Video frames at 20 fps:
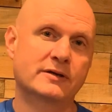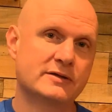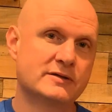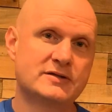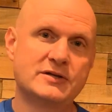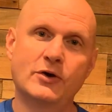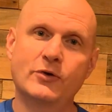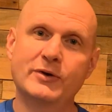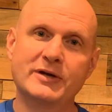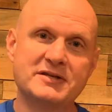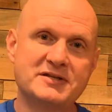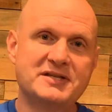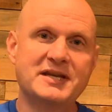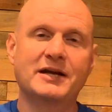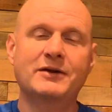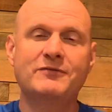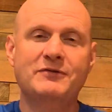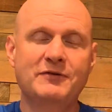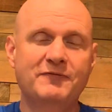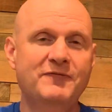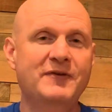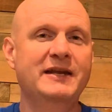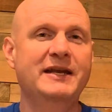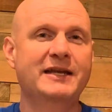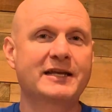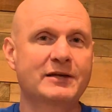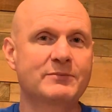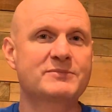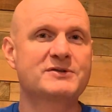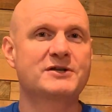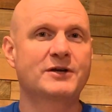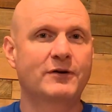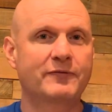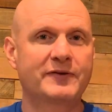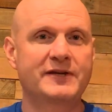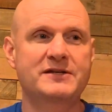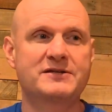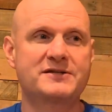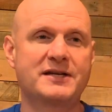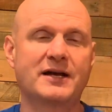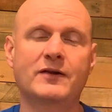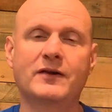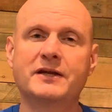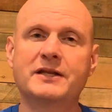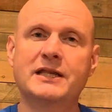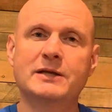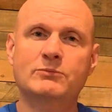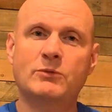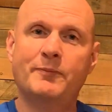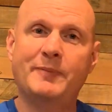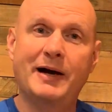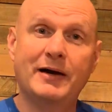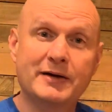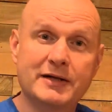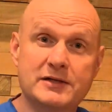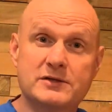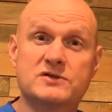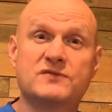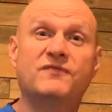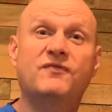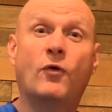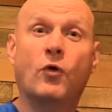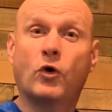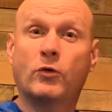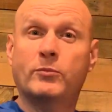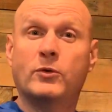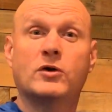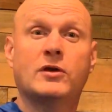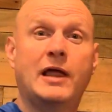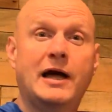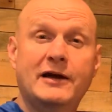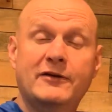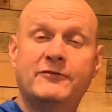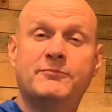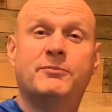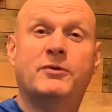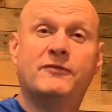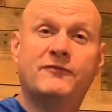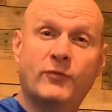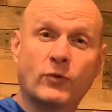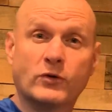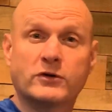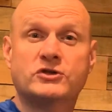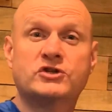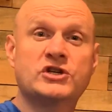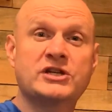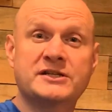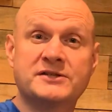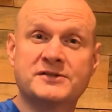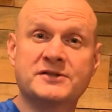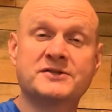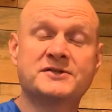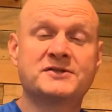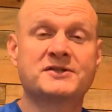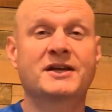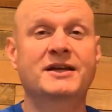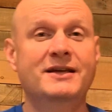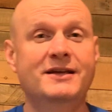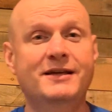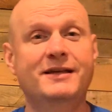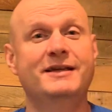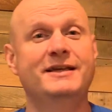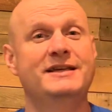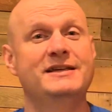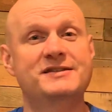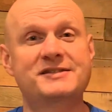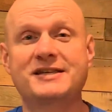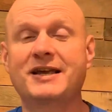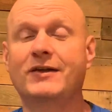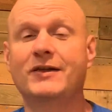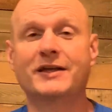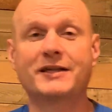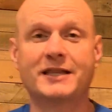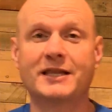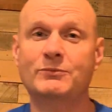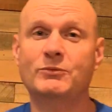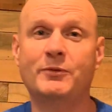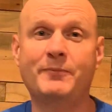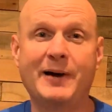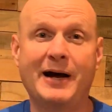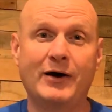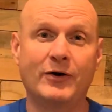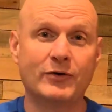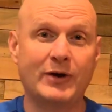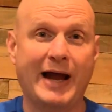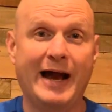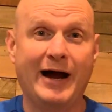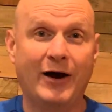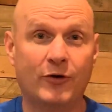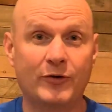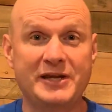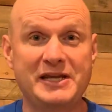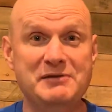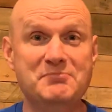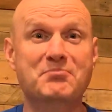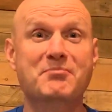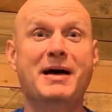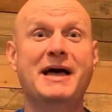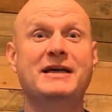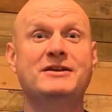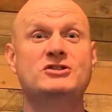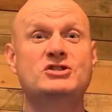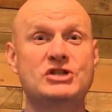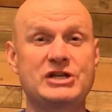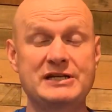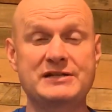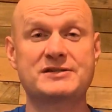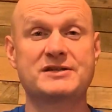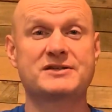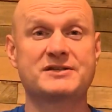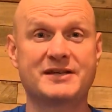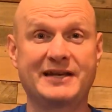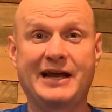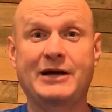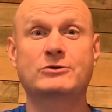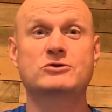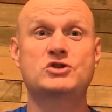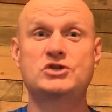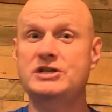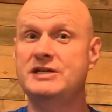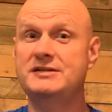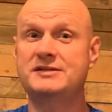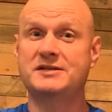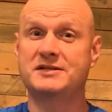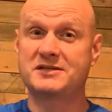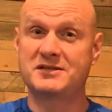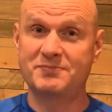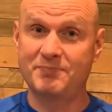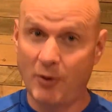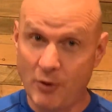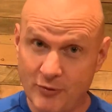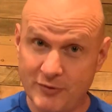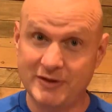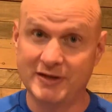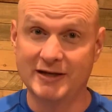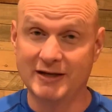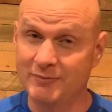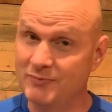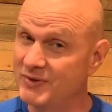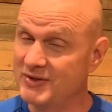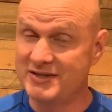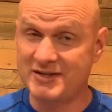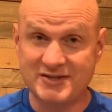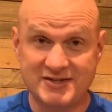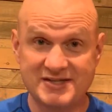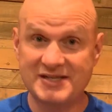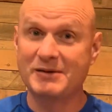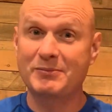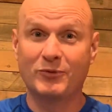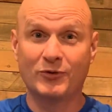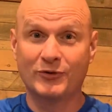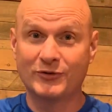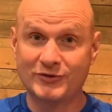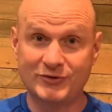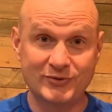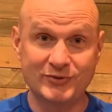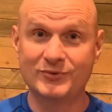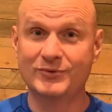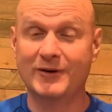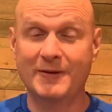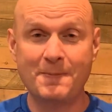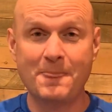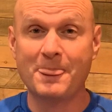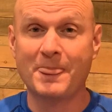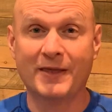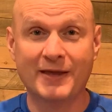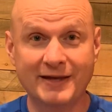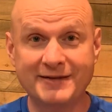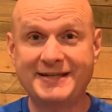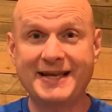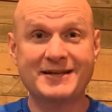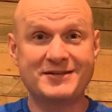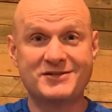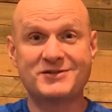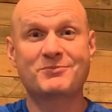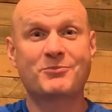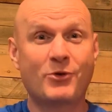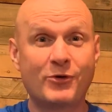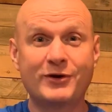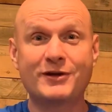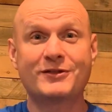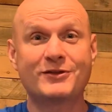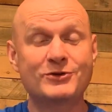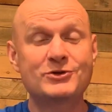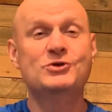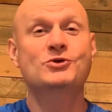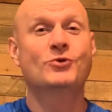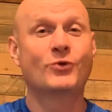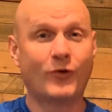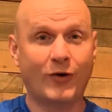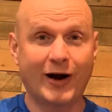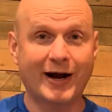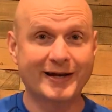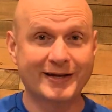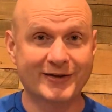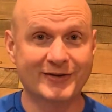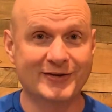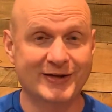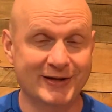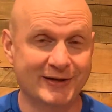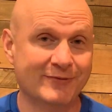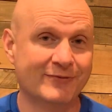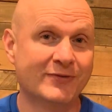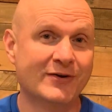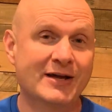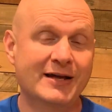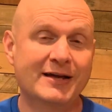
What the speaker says: So instead of defending himself, he's telling them about his former life before Jesus. He's telling them about how he met Jesus and how Jesus spoke to him. This is similar to a testimony that you or I could give.